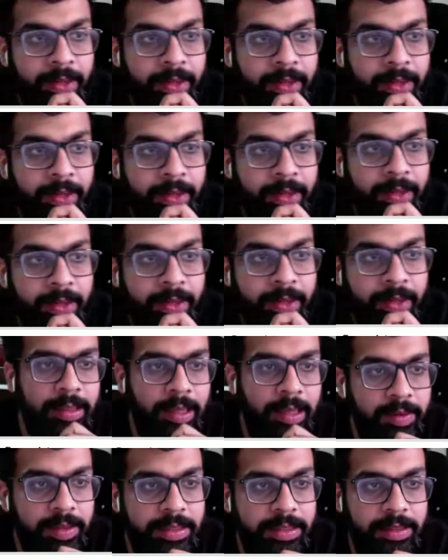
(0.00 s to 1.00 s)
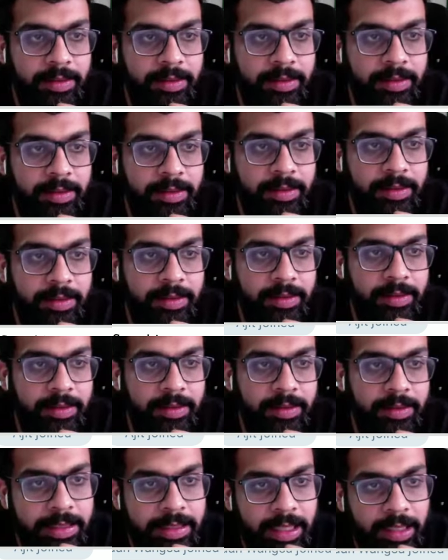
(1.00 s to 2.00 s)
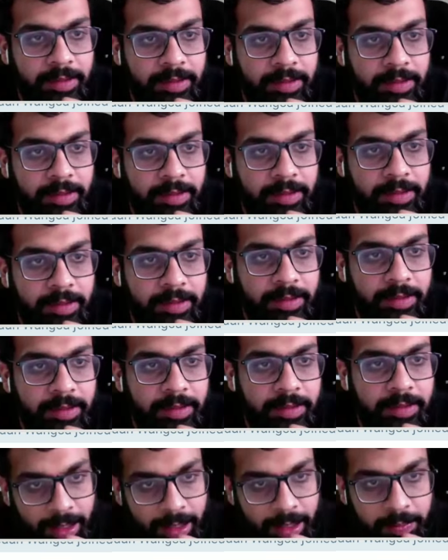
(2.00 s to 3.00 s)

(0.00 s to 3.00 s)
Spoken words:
So it covers the following: Sarva Shiksha Abhiyan,